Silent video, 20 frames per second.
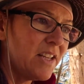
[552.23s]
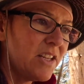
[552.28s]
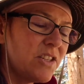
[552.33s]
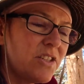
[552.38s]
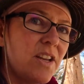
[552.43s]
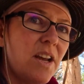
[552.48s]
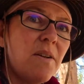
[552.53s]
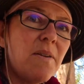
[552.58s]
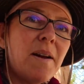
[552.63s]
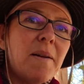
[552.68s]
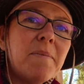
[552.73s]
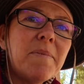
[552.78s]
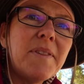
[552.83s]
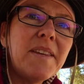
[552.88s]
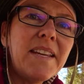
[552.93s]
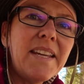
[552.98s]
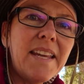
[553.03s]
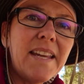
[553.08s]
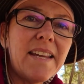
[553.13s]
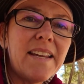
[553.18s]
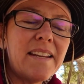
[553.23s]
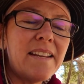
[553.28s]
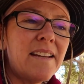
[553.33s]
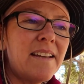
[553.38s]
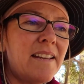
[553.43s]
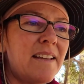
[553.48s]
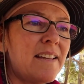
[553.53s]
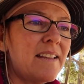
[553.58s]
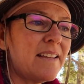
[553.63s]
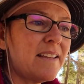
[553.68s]
So I'm thinking
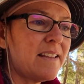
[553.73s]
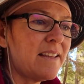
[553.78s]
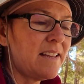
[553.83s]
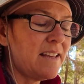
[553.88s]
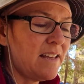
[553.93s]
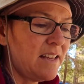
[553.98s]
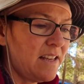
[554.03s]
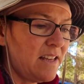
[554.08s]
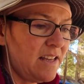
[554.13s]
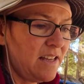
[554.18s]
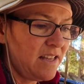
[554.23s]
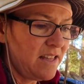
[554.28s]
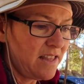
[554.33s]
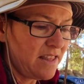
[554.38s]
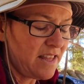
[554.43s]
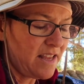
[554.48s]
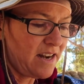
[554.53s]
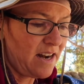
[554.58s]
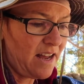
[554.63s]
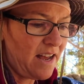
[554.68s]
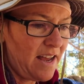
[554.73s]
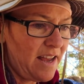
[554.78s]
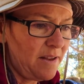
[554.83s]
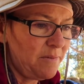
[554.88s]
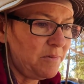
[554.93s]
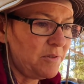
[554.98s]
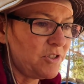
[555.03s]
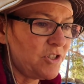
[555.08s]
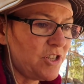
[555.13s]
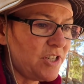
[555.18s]
that I
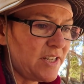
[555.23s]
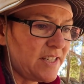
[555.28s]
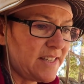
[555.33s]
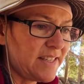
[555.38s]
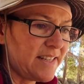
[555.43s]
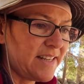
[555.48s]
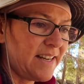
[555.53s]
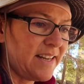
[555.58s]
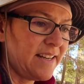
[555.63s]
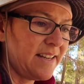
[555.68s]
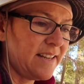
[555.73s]
will just,